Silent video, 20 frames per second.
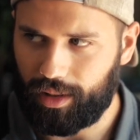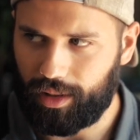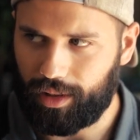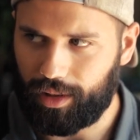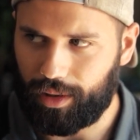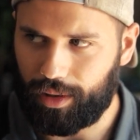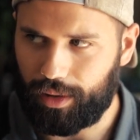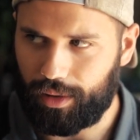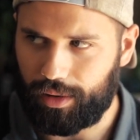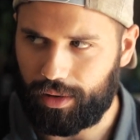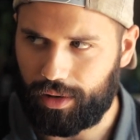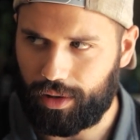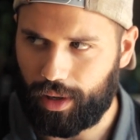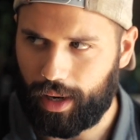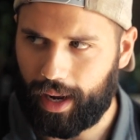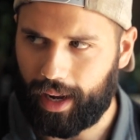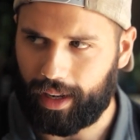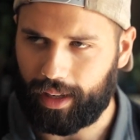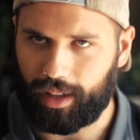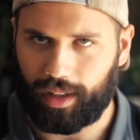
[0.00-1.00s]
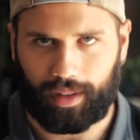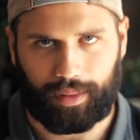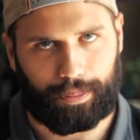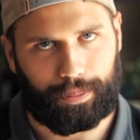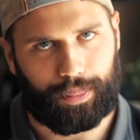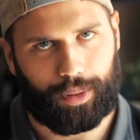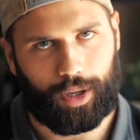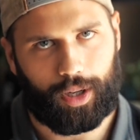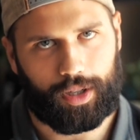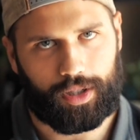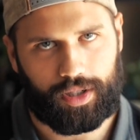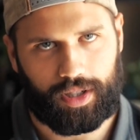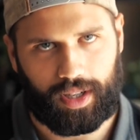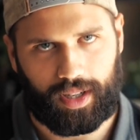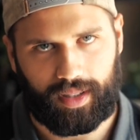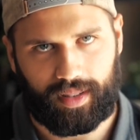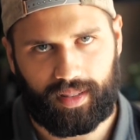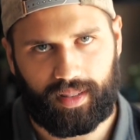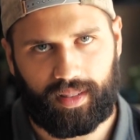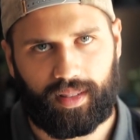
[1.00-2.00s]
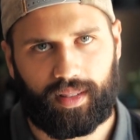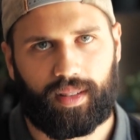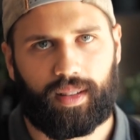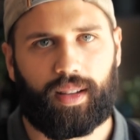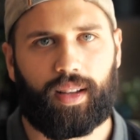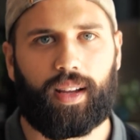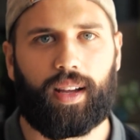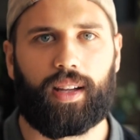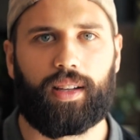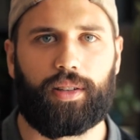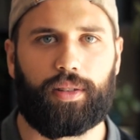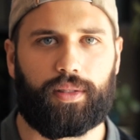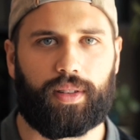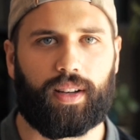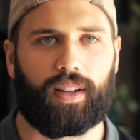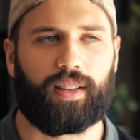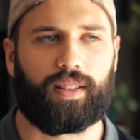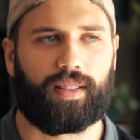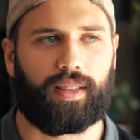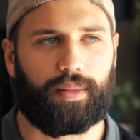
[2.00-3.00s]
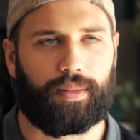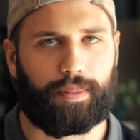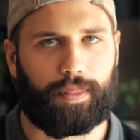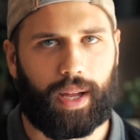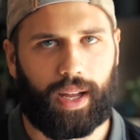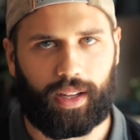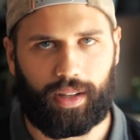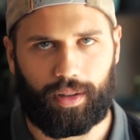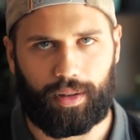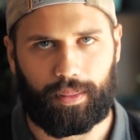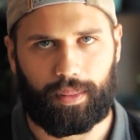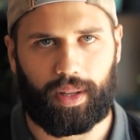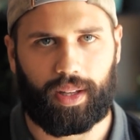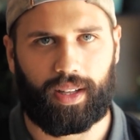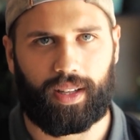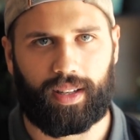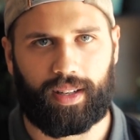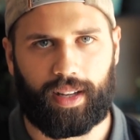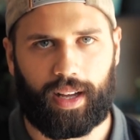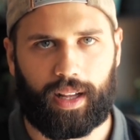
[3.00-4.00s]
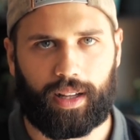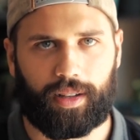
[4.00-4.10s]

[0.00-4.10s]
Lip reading: you track a purchase and you tell it to make you $1 million,